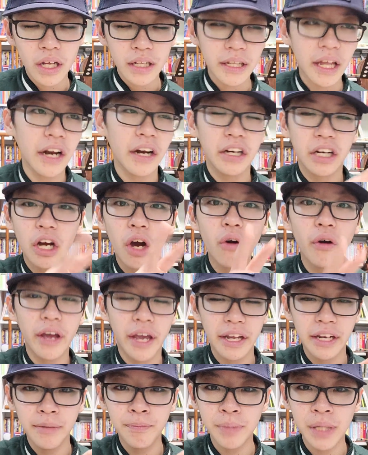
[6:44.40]
that go
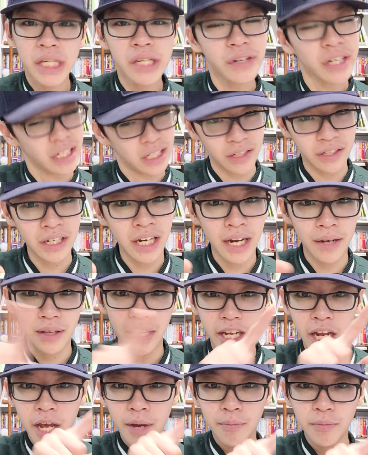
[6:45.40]
ahead in periods of time,
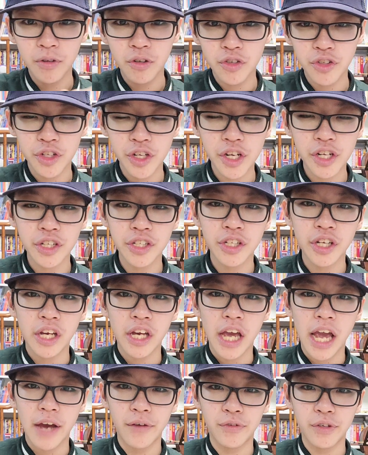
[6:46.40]
like moves there,
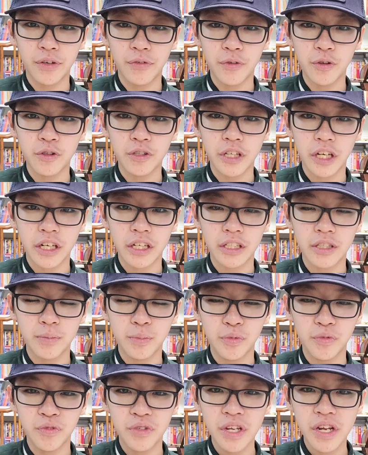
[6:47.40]
after a few seconds
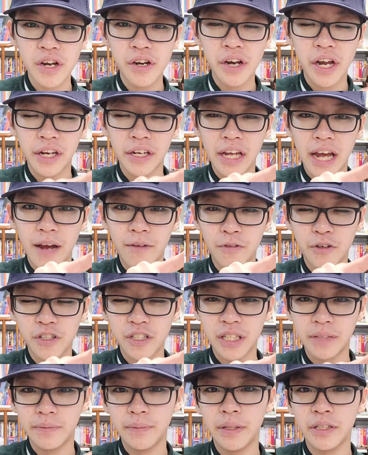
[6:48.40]
move there, and then after the
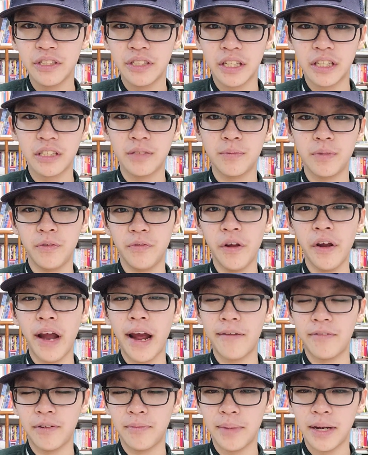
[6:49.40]
same amount of seconds move there,
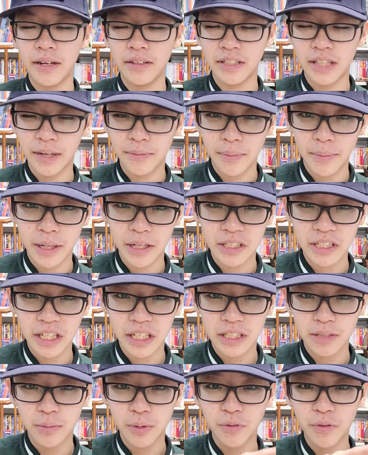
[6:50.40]
after the same amount of
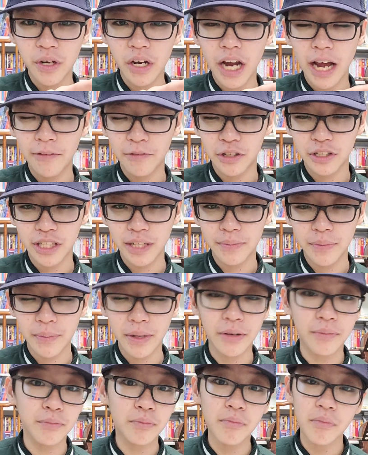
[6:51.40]
seconds move there, after the same
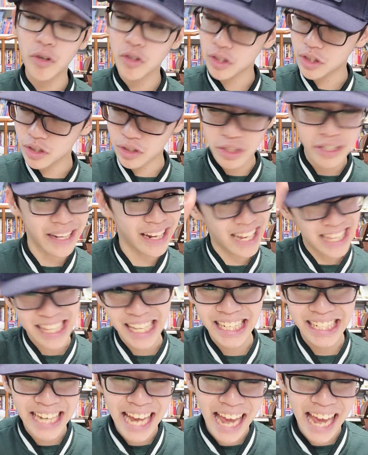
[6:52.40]
amount of motion. So yeah, like